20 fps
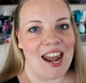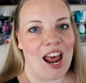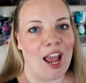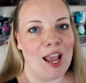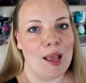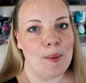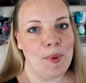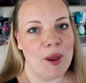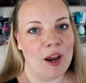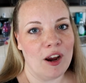
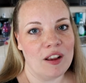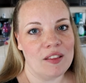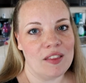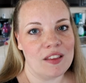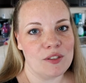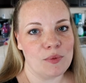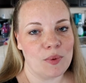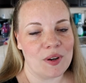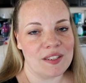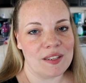I am pairing
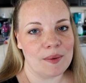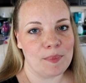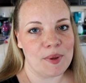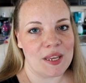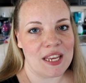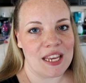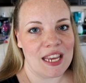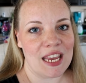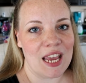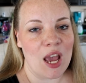this
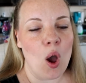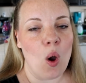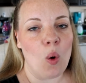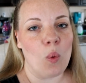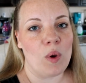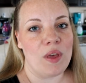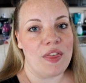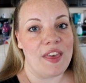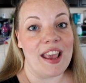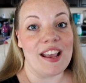recipe
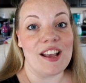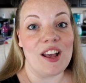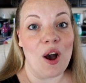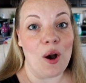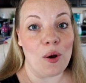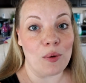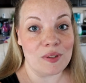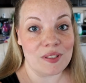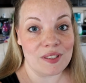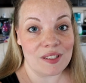with a
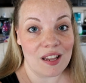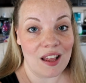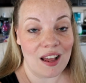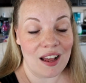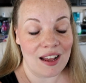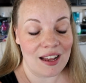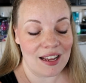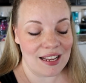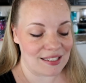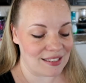
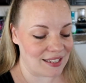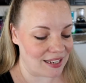coleslaw. It's